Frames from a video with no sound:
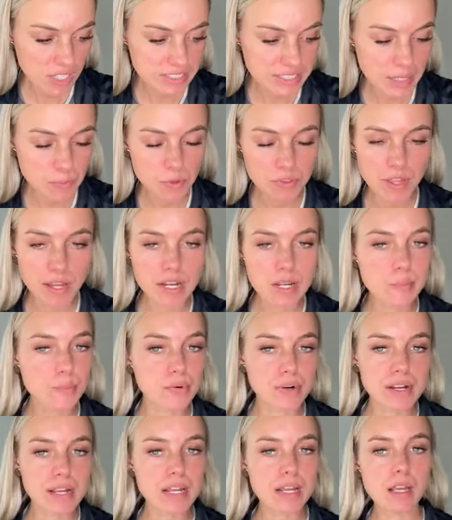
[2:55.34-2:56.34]
Same with any
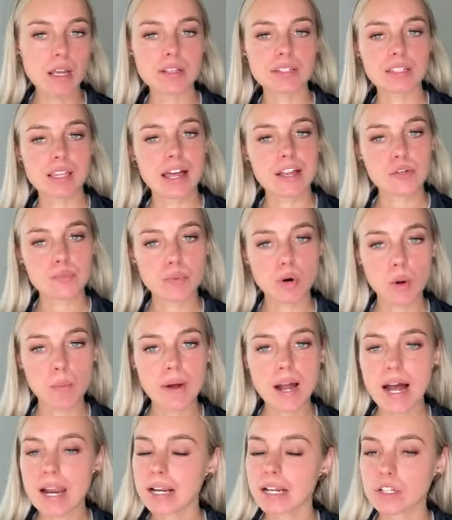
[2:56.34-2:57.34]

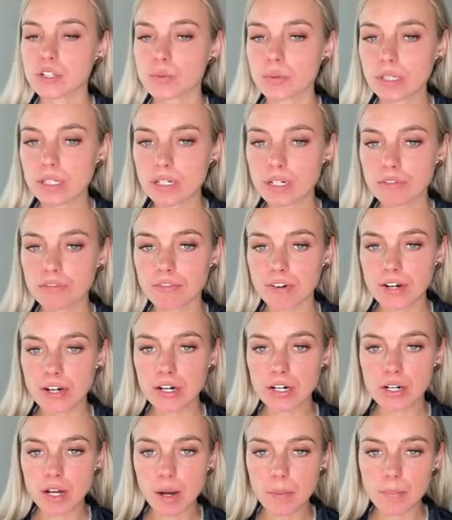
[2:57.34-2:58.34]
pre/probiotic. It's really good for
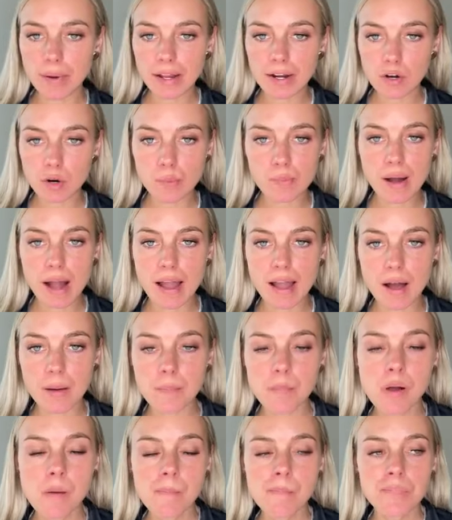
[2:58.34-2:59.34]
your gut
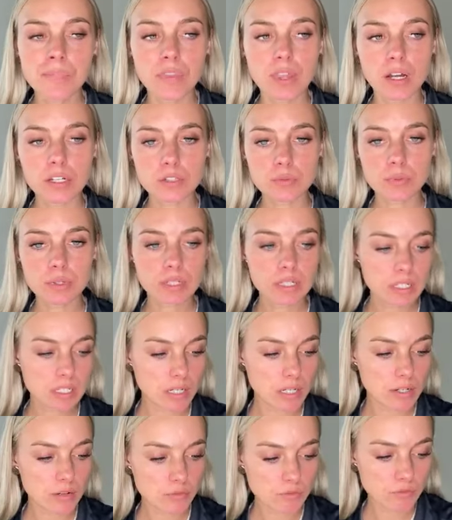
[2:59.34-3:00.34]
microbiome. It's really
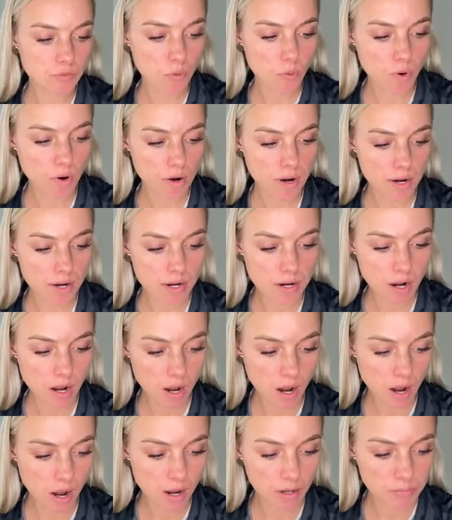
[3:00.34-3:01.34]
good for
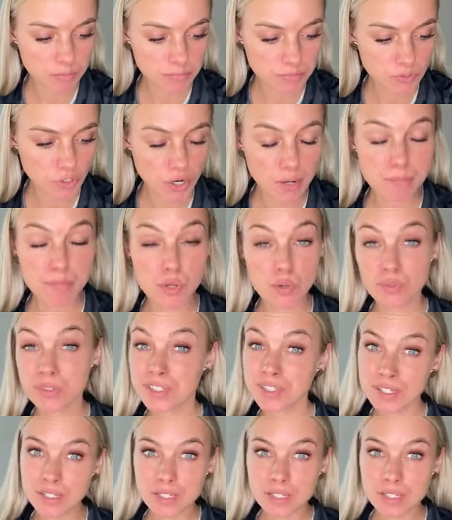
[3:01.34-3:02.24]
your immune